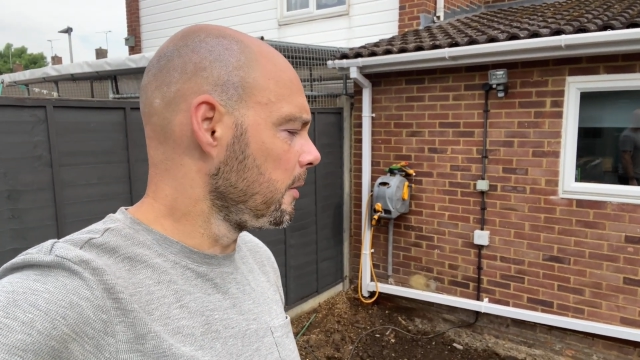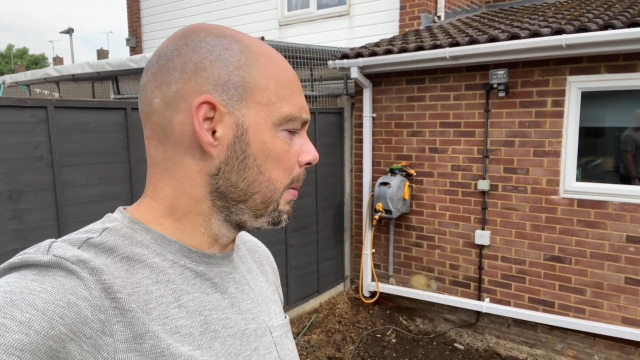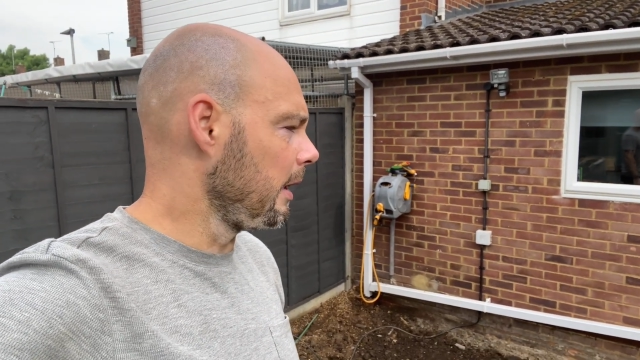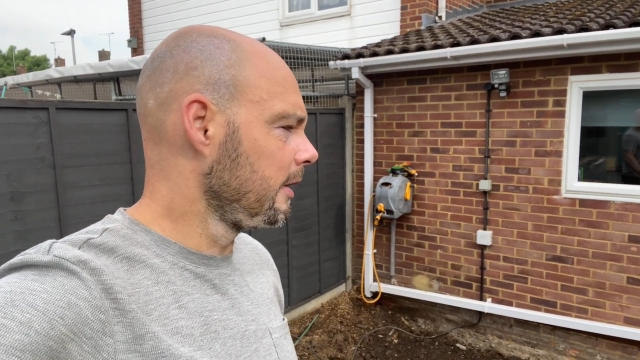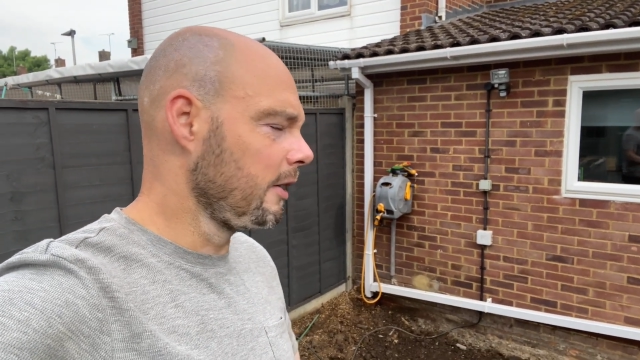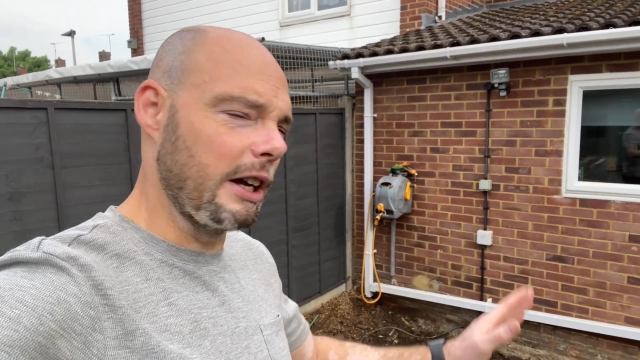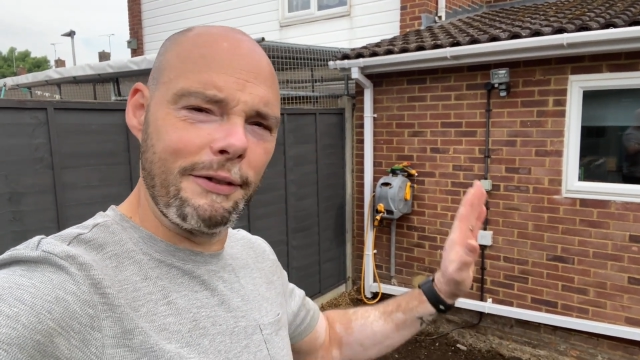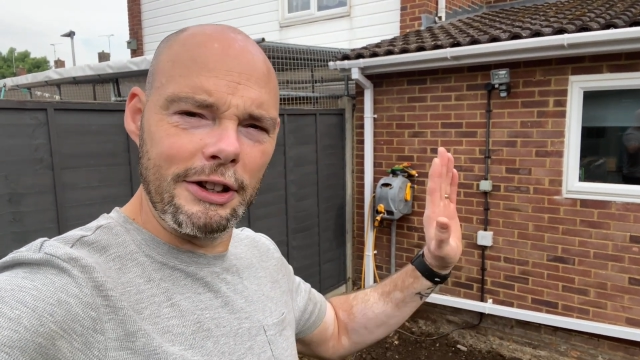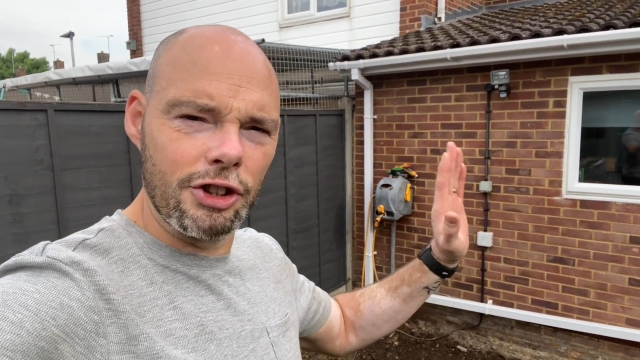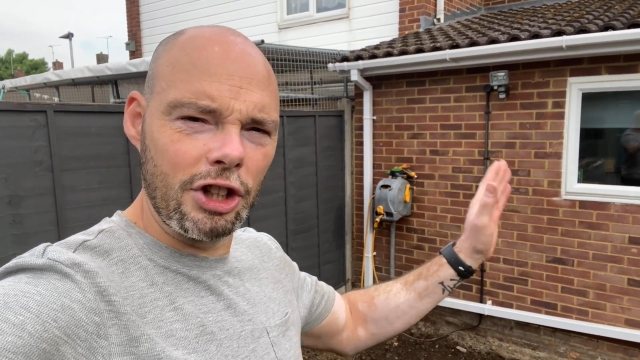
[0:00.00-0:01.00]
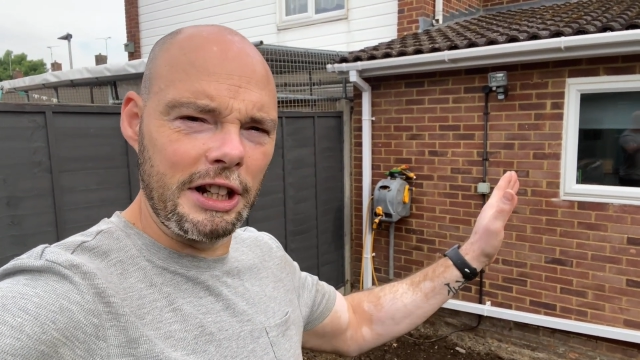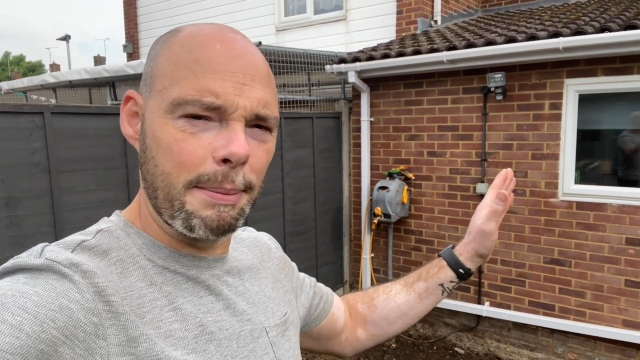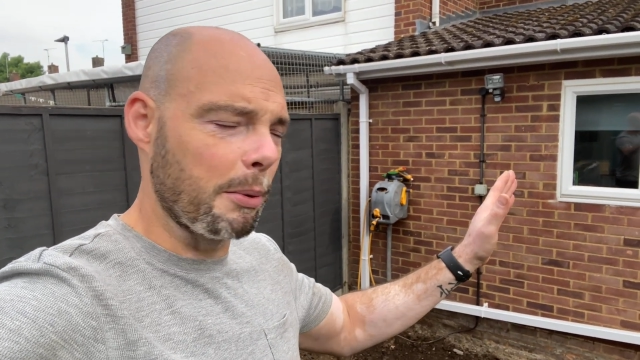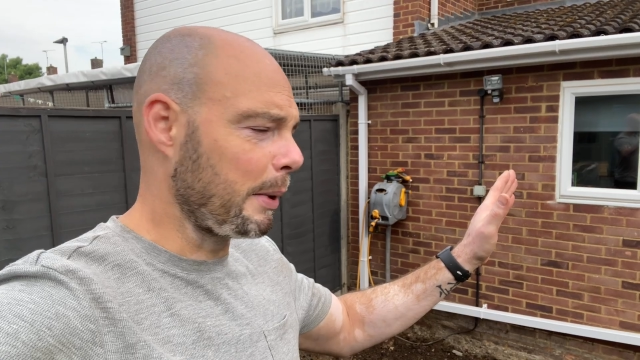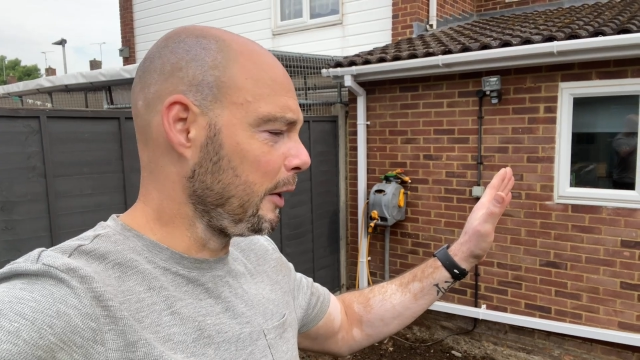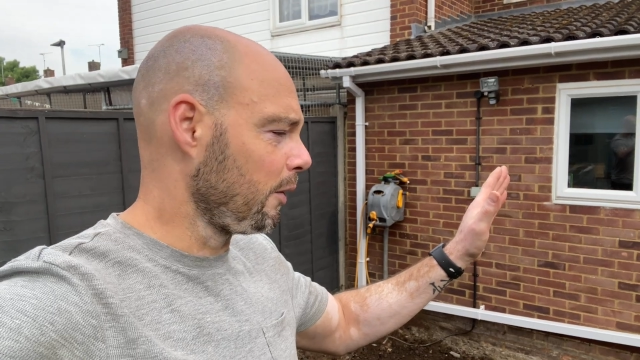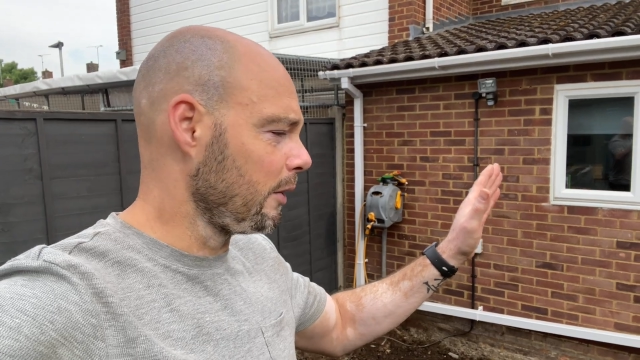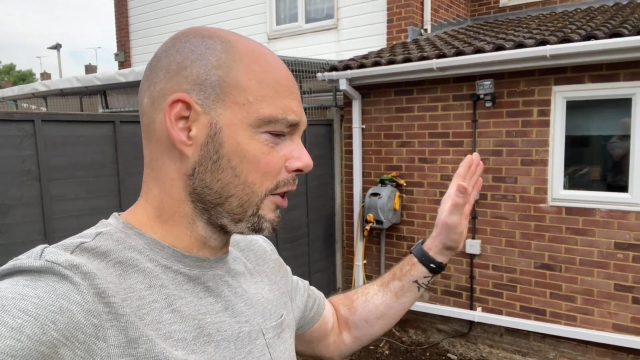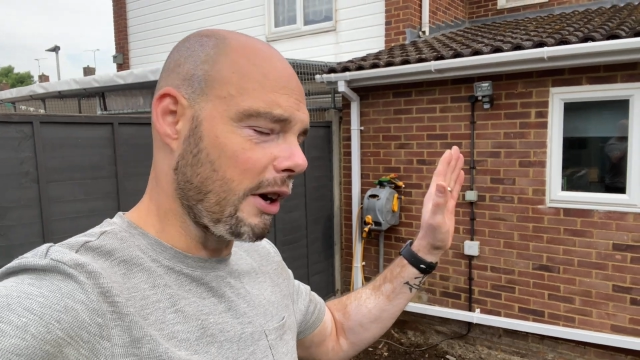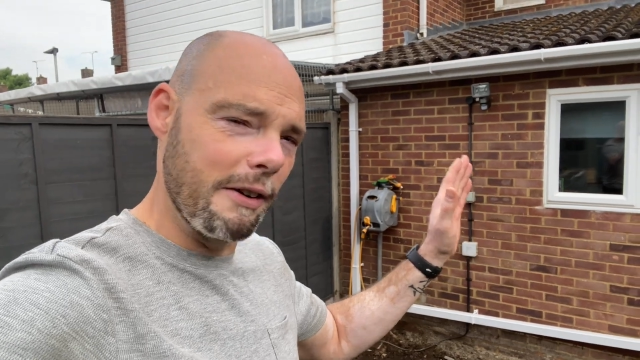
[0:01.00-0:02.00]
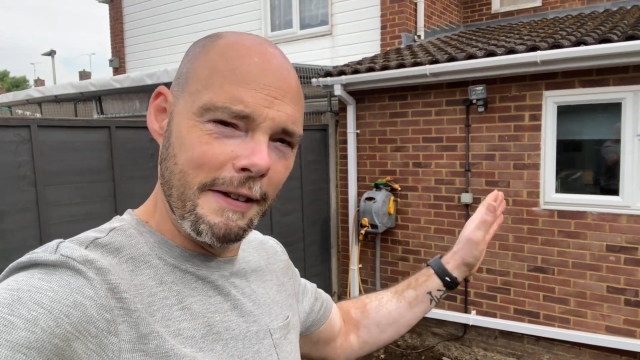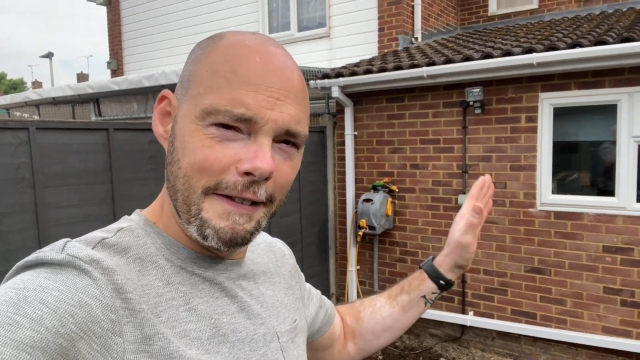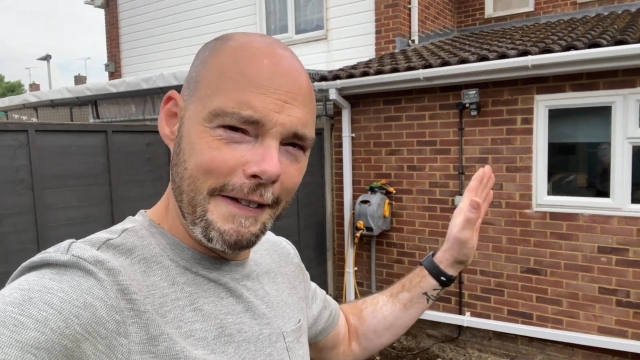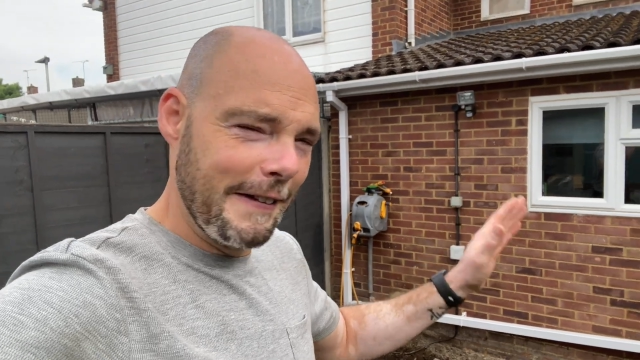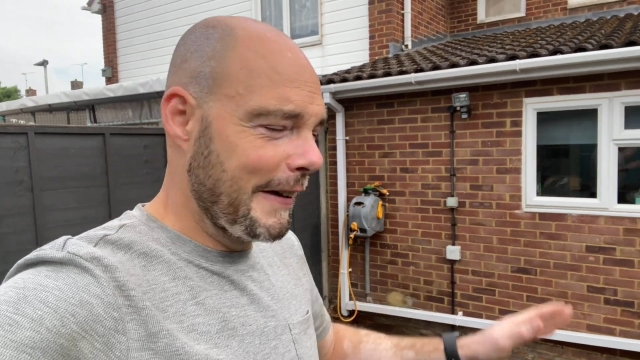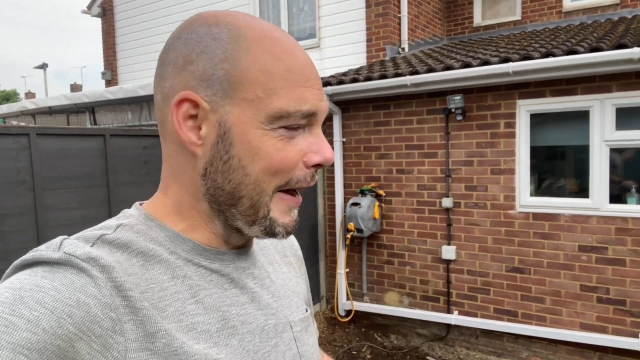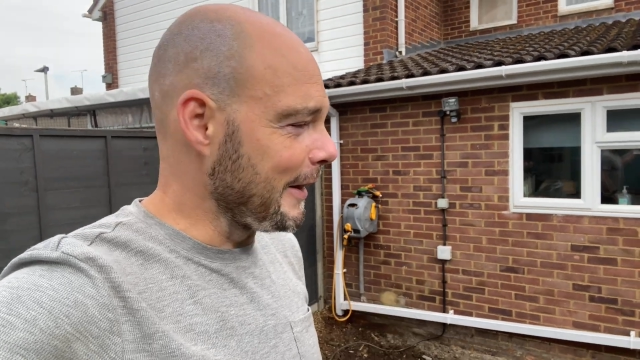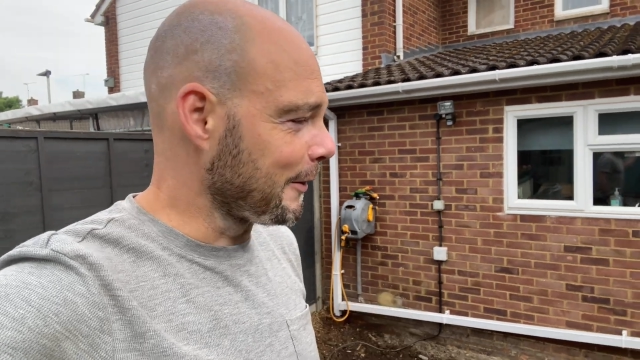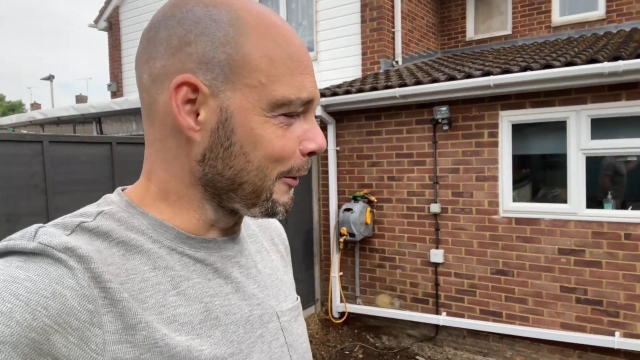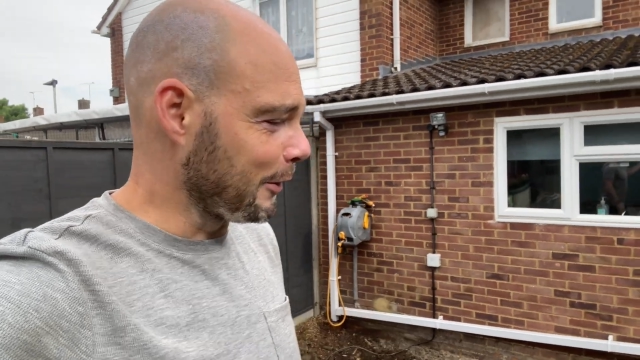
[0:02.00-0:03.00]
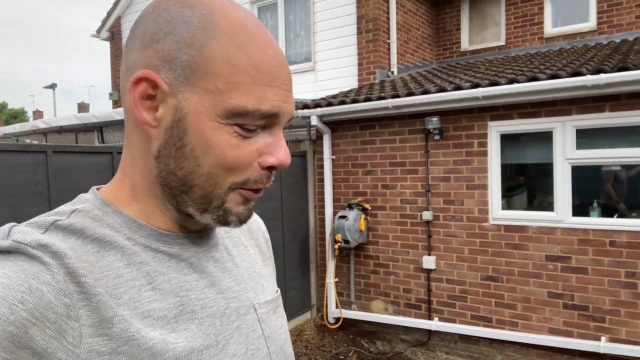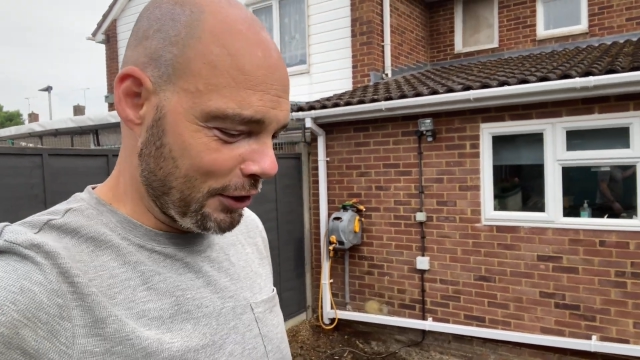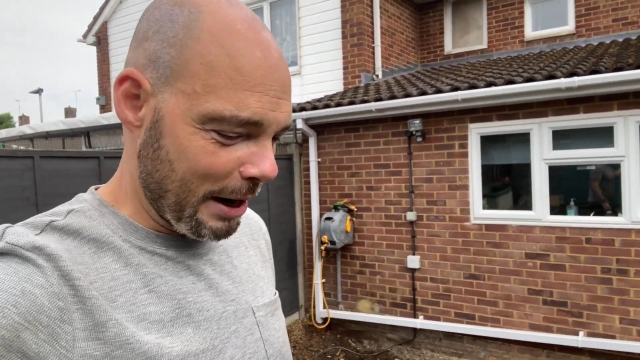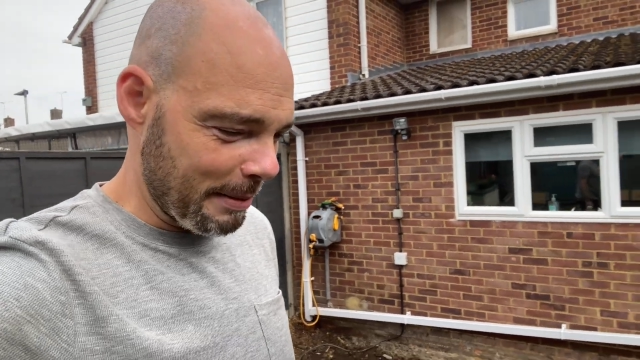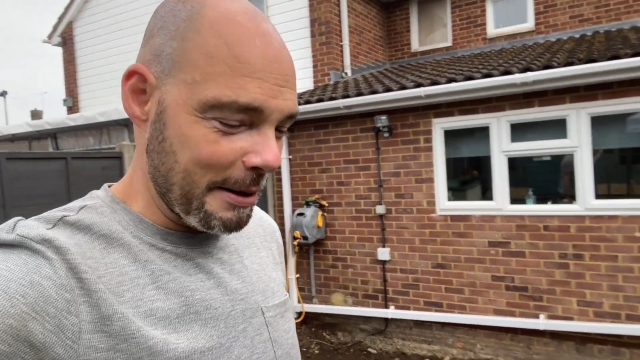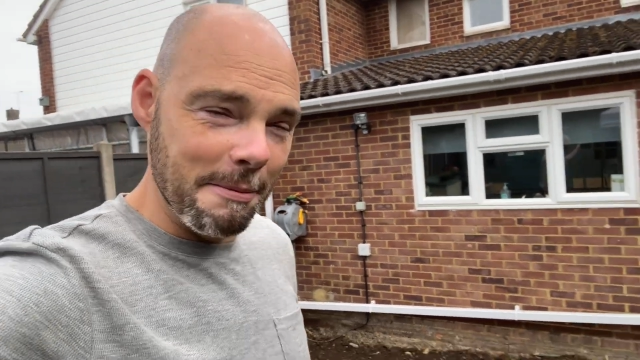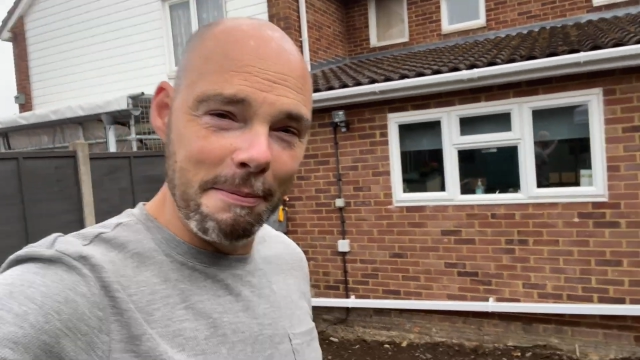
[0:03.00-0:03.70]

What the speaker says: but everything's sheeted up all the way through, so it's not too shabby.